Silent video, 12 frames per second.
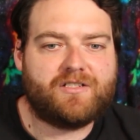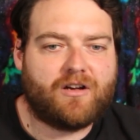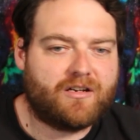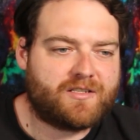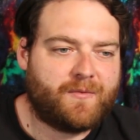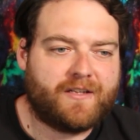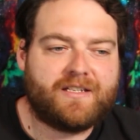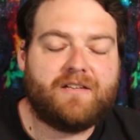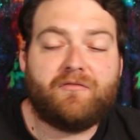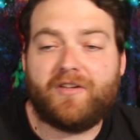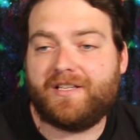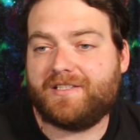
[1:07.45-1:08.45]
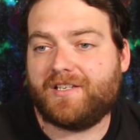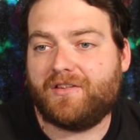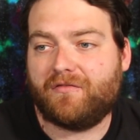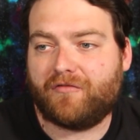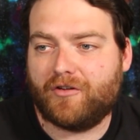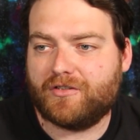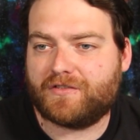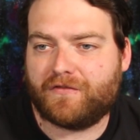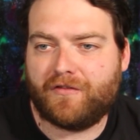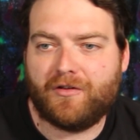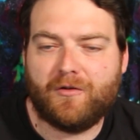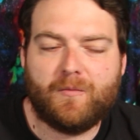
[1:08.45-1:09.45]
talks about the events in the first
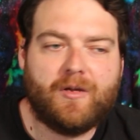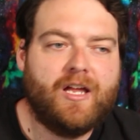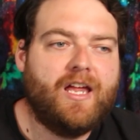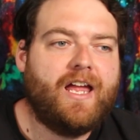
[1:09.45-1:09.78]
film